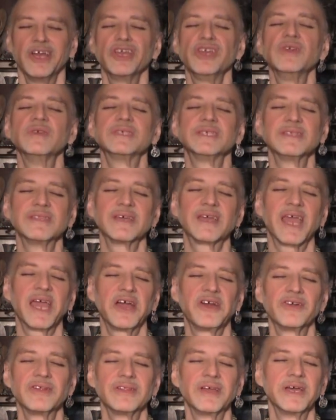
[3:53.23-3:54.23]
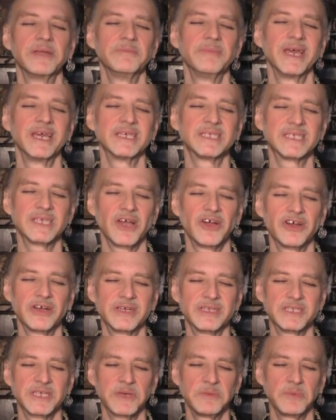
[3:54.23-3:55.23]
using the Caroline Myss
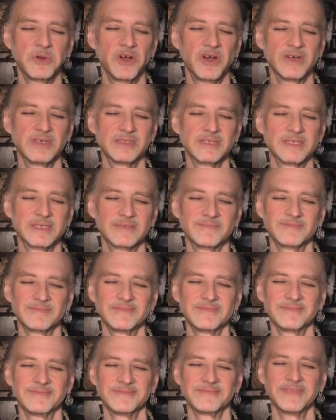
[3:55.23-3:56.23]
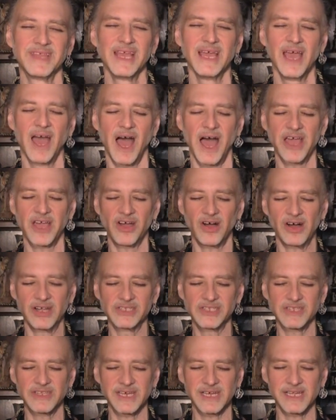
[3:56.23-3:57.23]
archetype cards. I
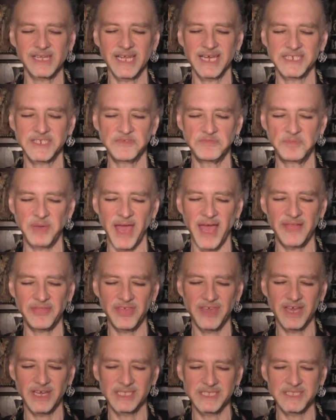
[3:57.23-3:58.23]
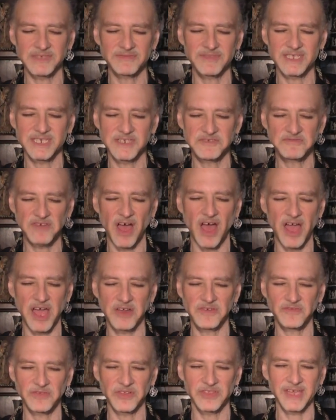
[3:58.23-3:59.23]
call to the collective pantheons of the
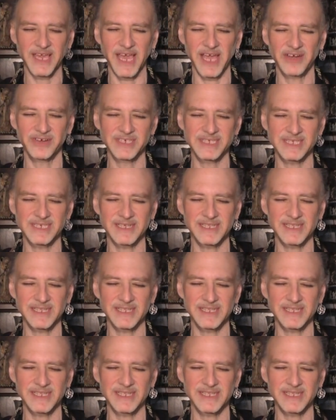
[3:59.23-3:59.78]
divine for the Aries